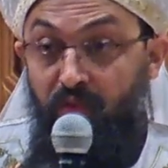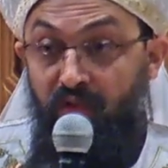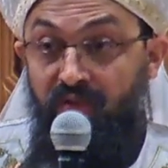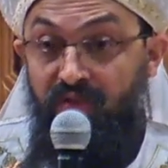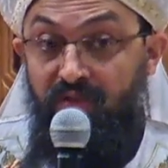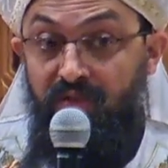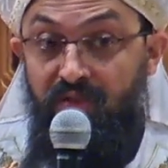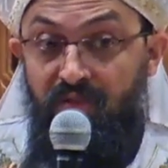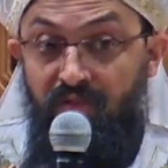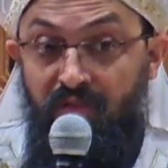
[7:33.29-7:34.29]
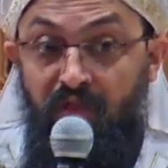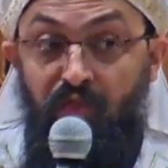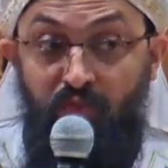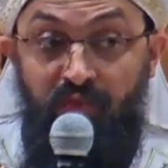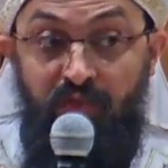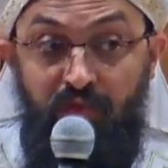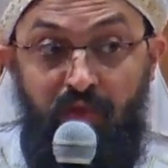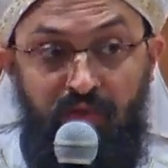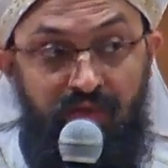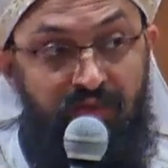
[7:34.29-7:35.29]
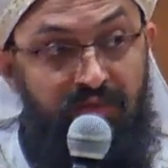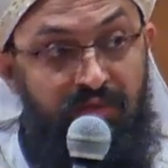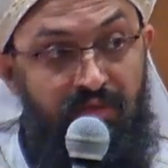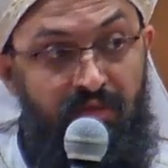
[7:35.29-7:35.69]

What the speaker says: weaknesses. They know their darkness.